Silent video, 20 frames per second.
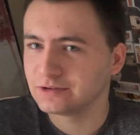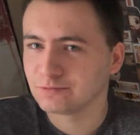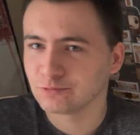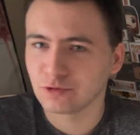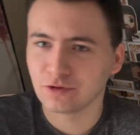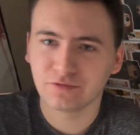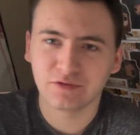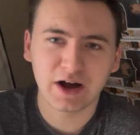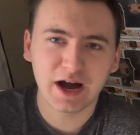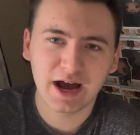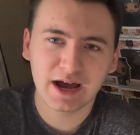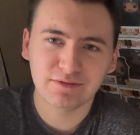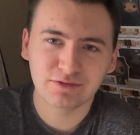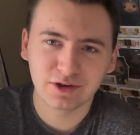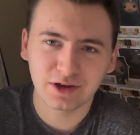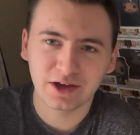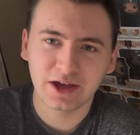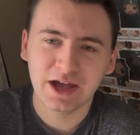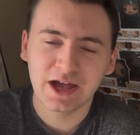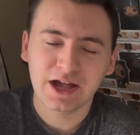and revive
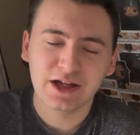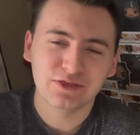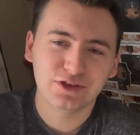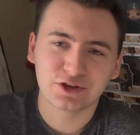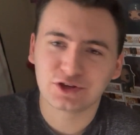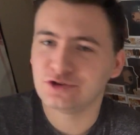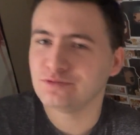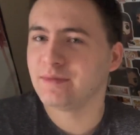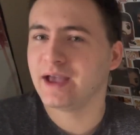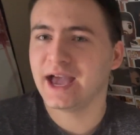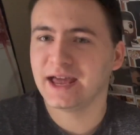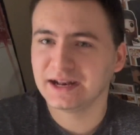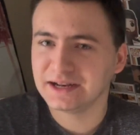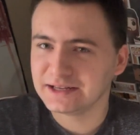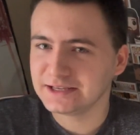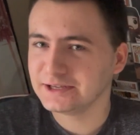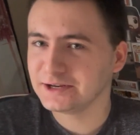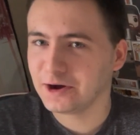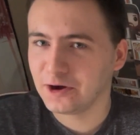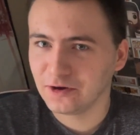the
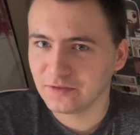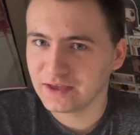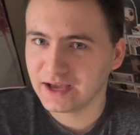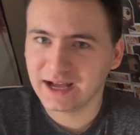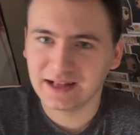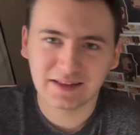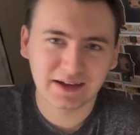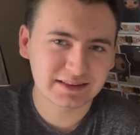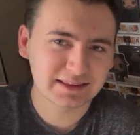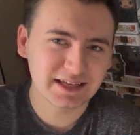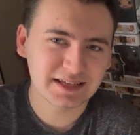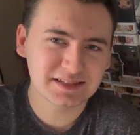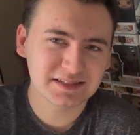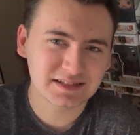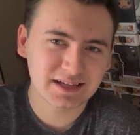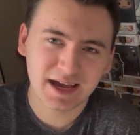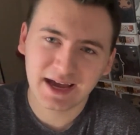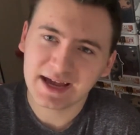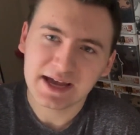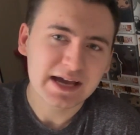humanity and all that, like they
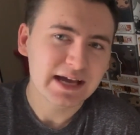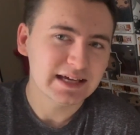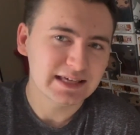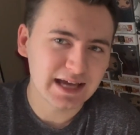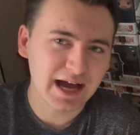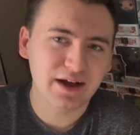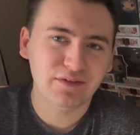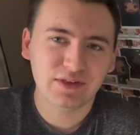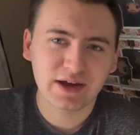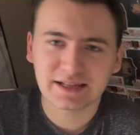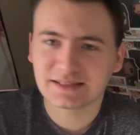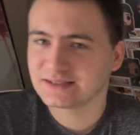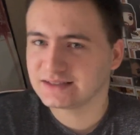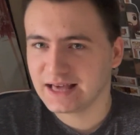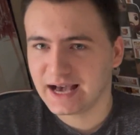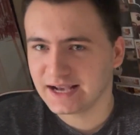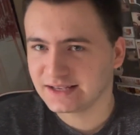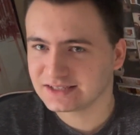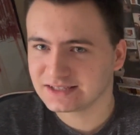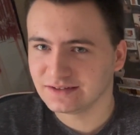say. Yeah, that's
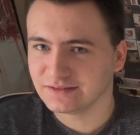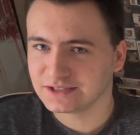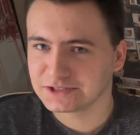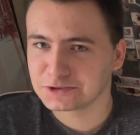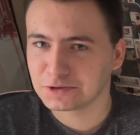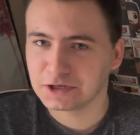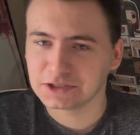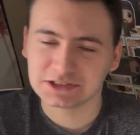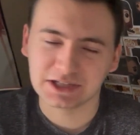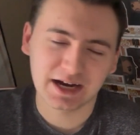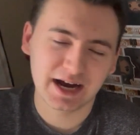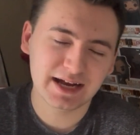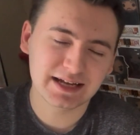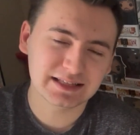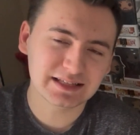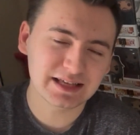Last of Us right there.